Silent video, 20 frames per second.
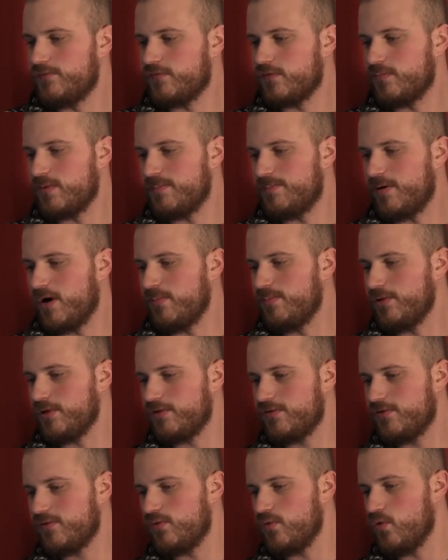from a public
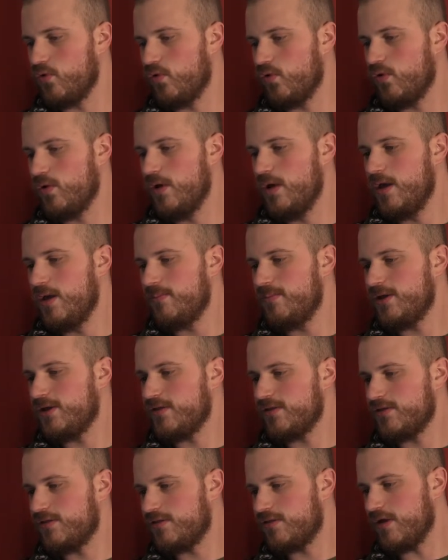school
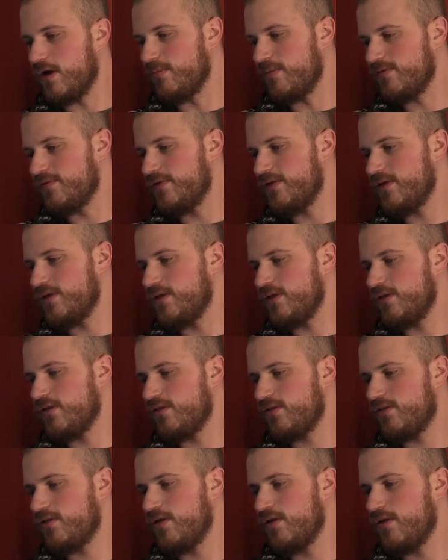because some of
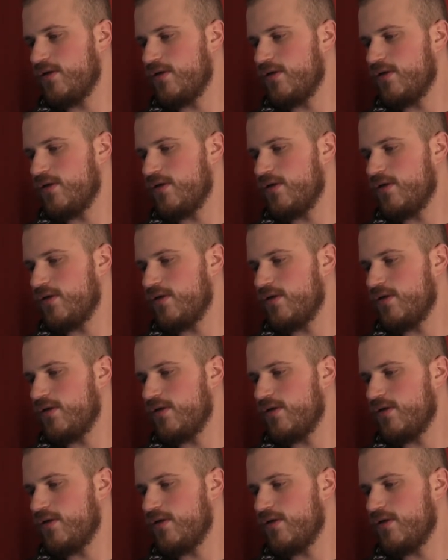his